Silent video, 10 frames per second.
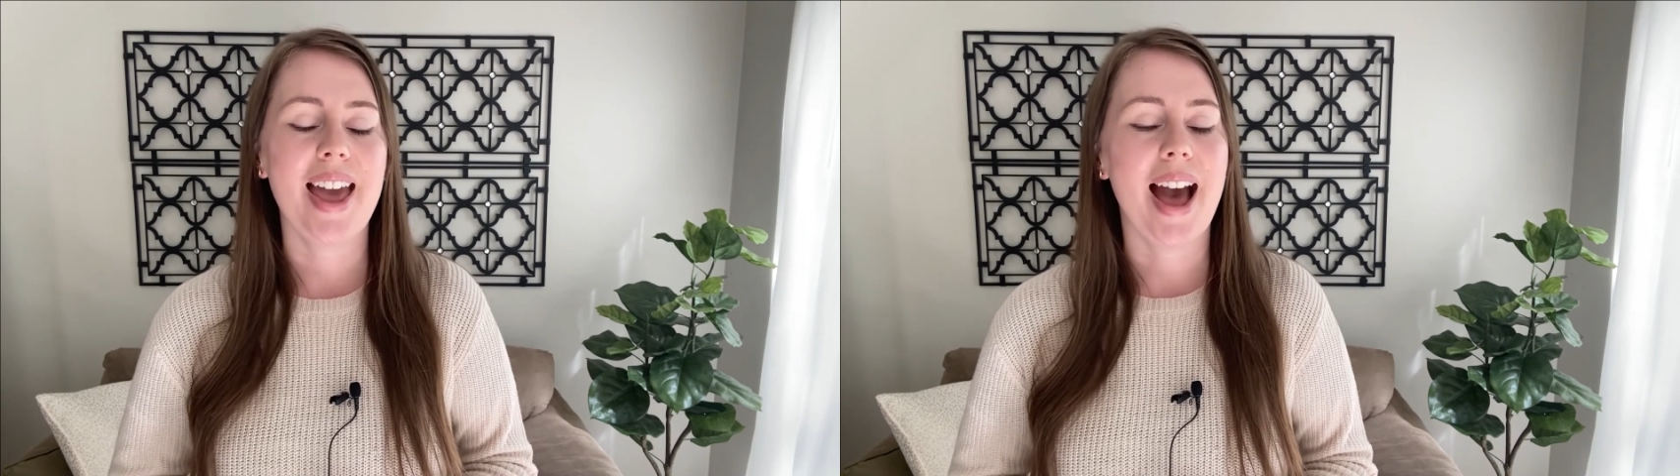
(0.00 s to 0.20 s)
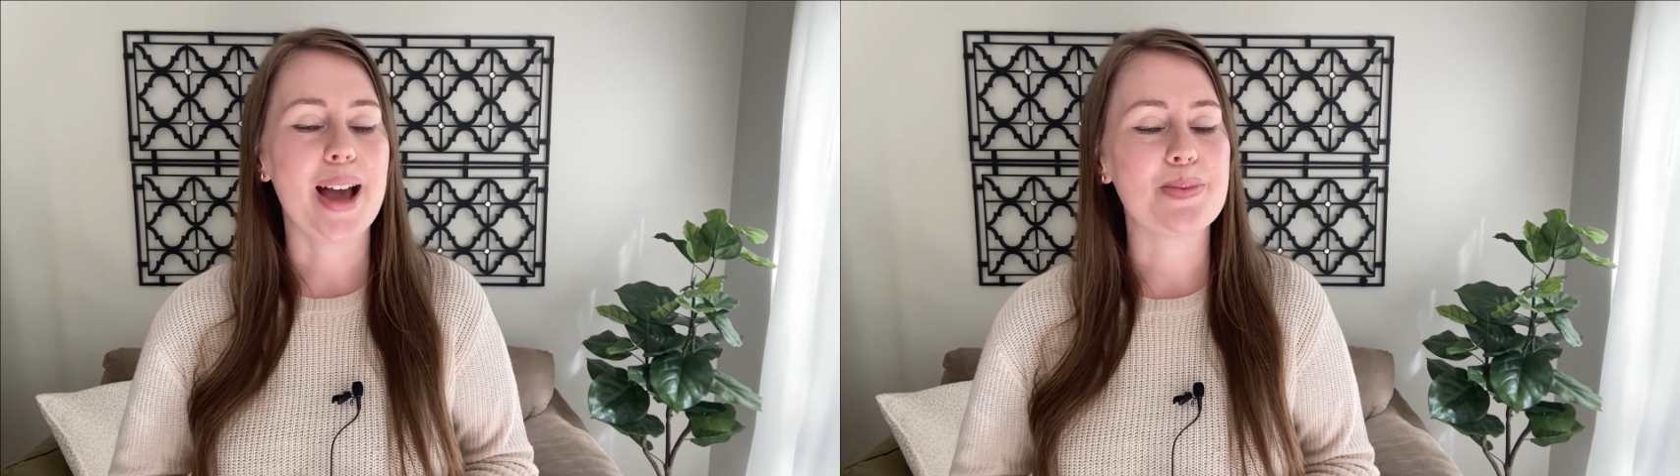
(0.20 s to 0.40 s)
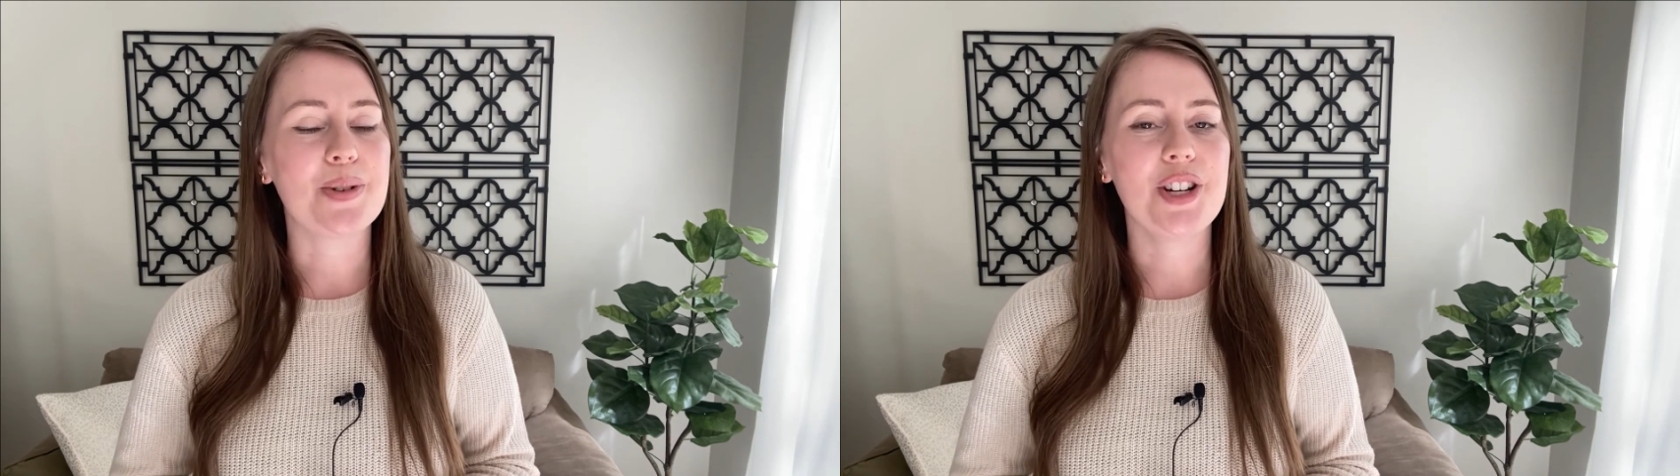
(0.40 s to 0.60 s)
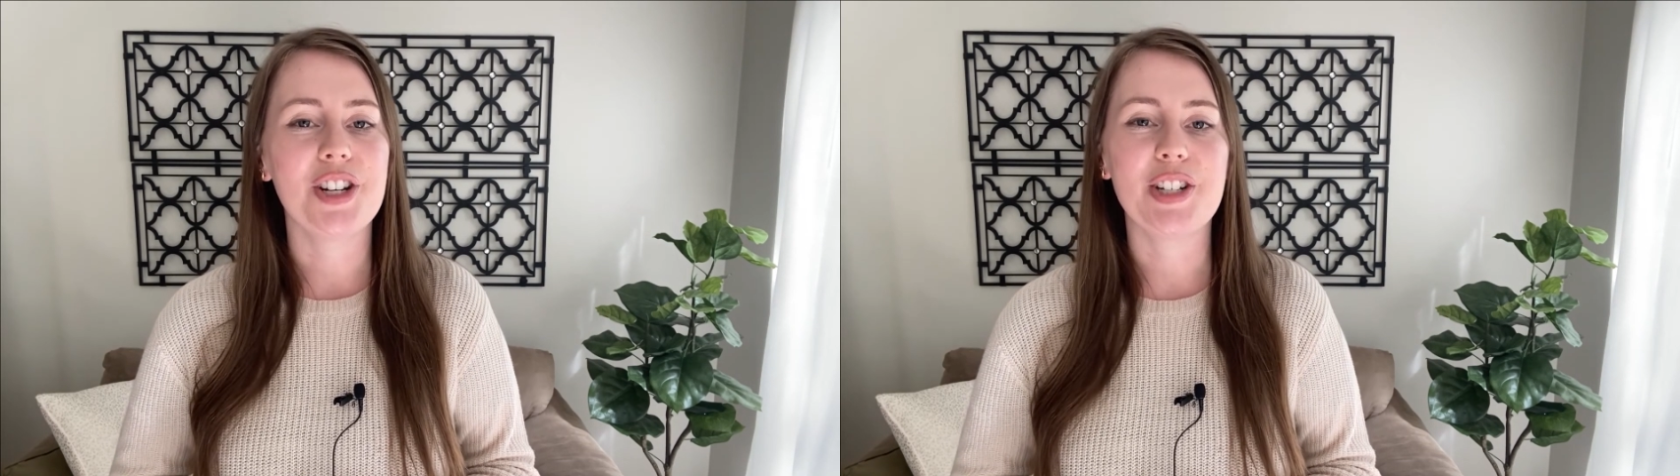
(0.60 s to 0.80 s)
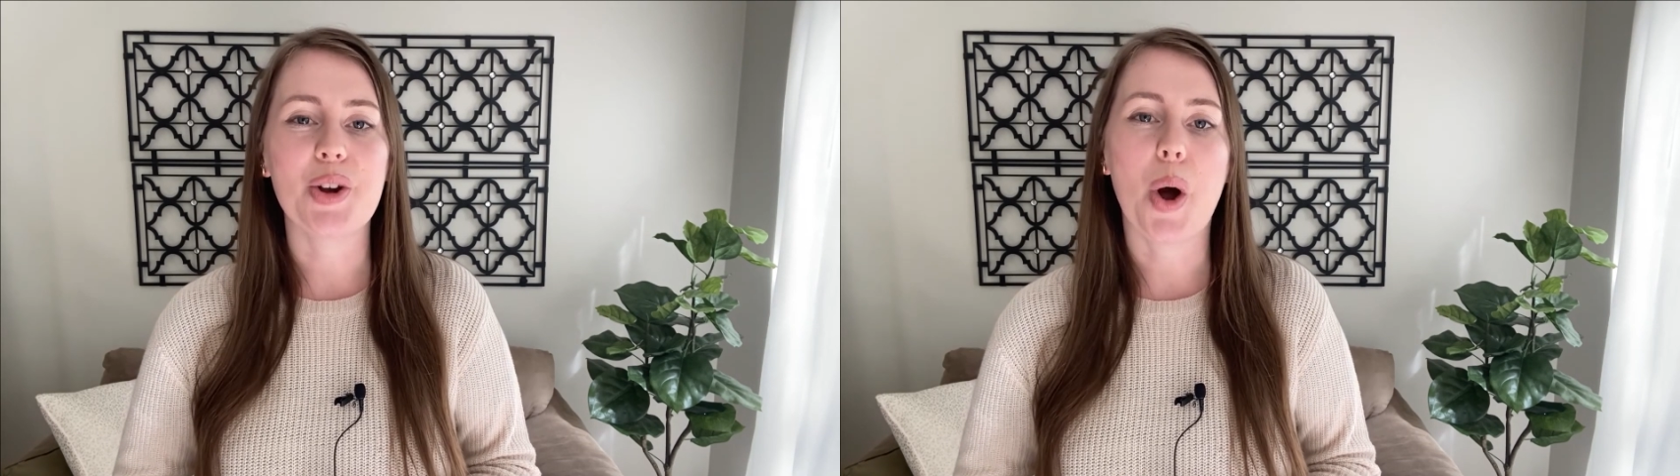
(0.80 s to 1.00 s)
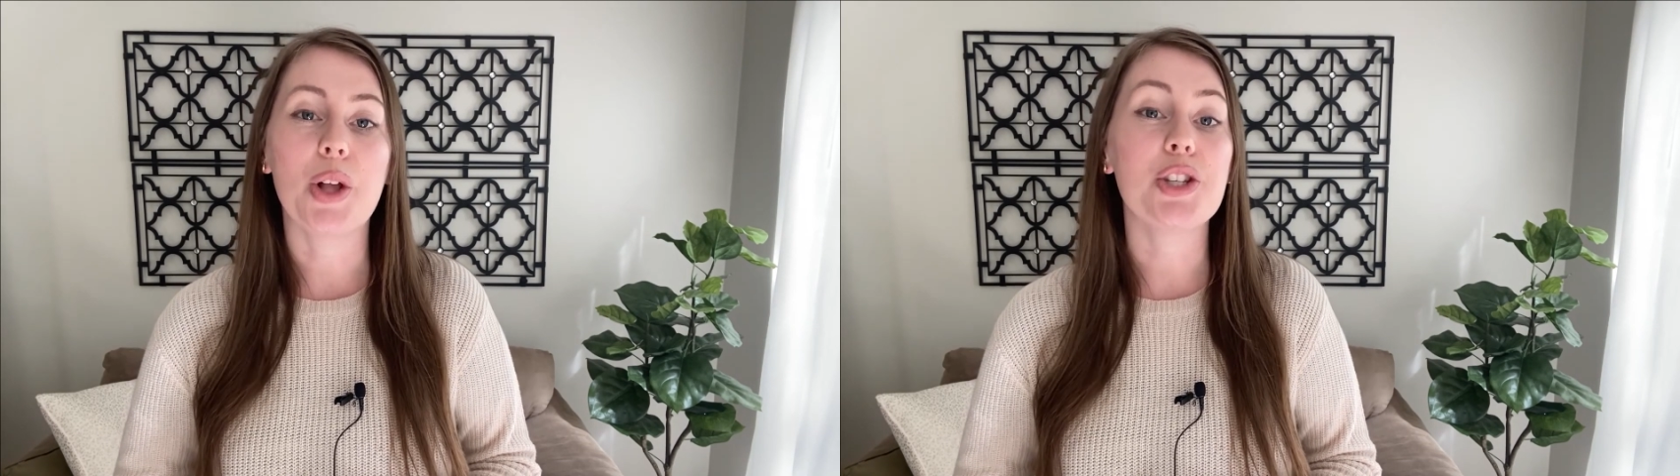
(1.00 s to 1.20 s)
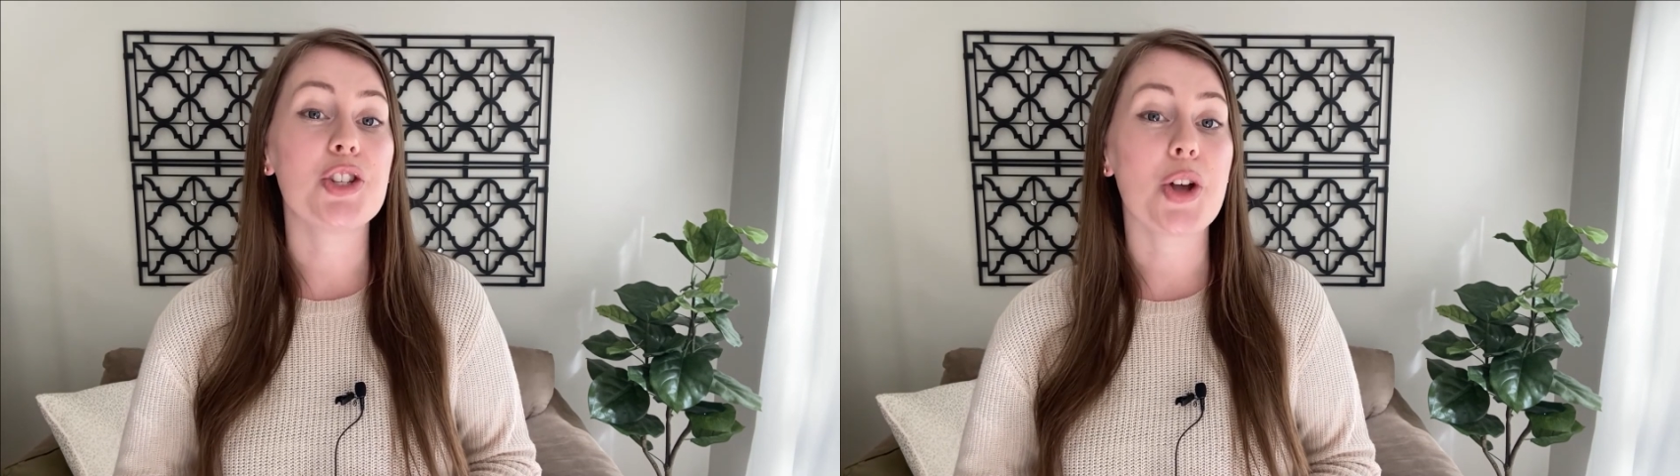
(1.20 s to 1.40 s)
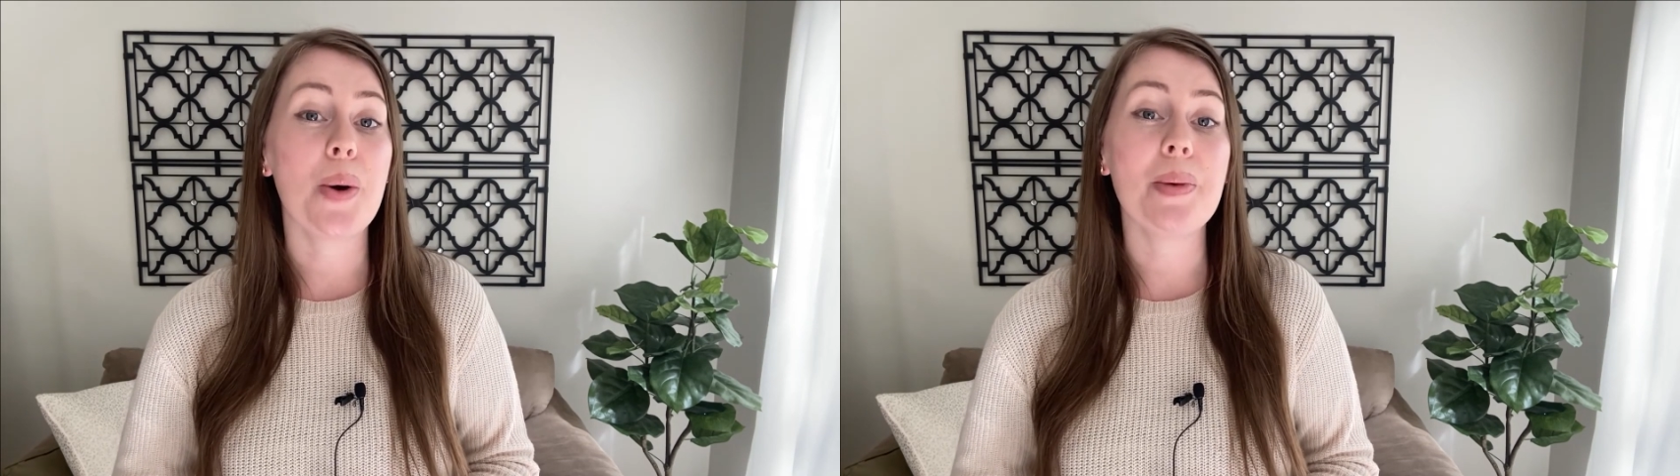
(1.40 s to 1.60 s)
I appreciate you all
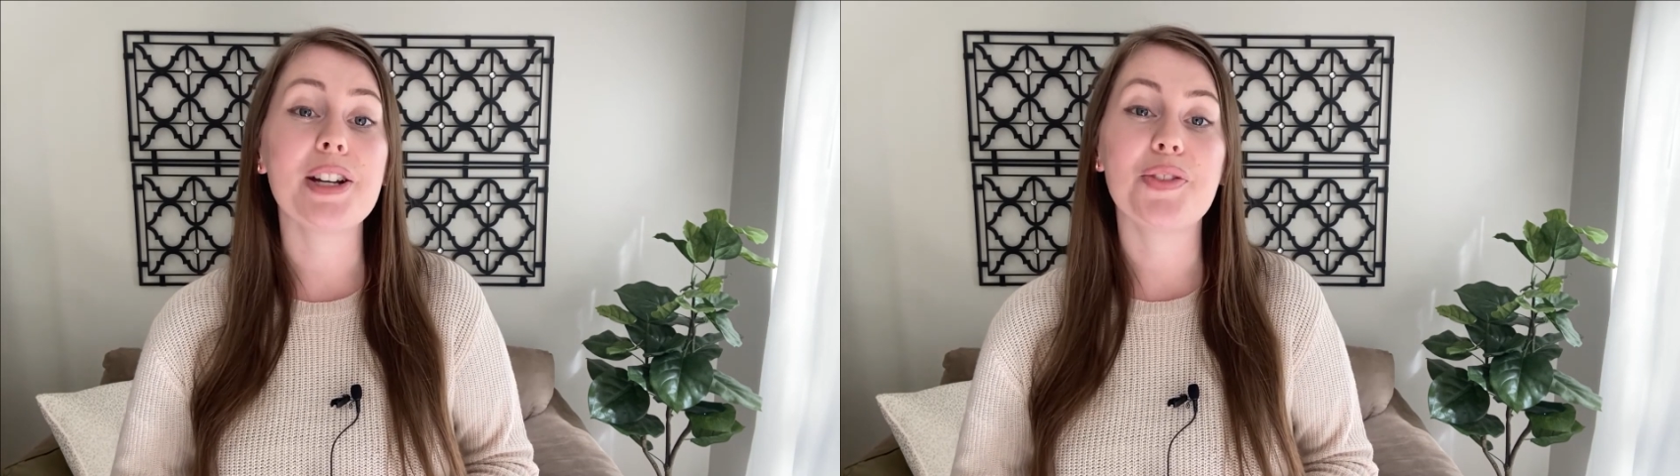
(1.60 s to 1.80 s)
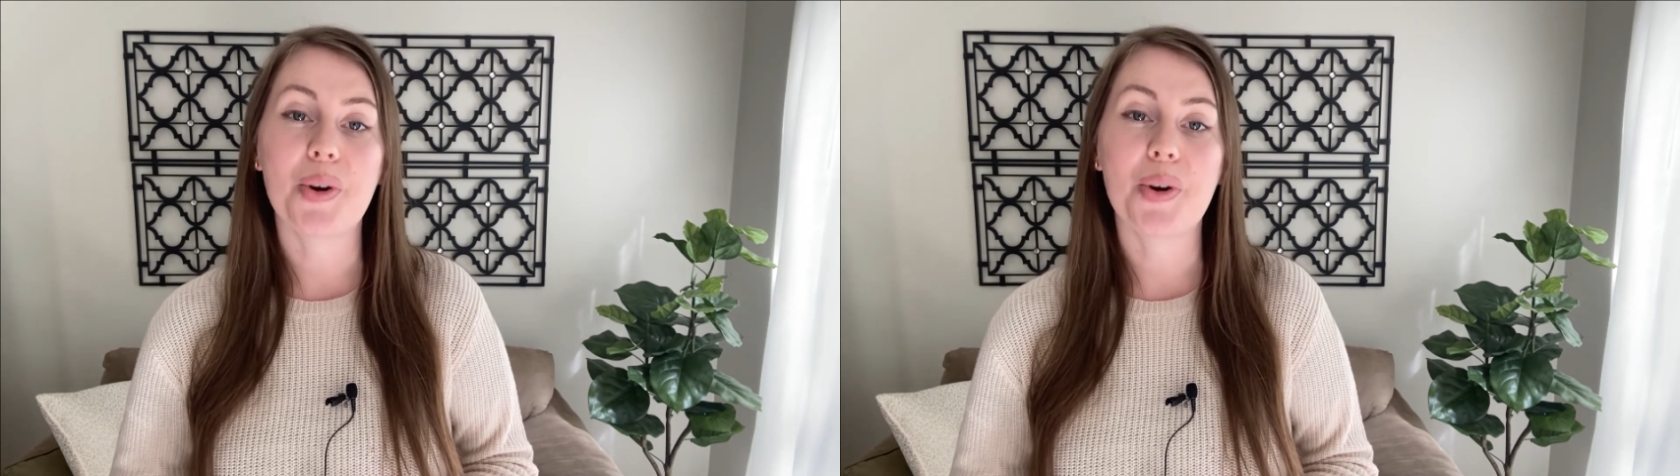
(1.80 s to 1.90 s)
so much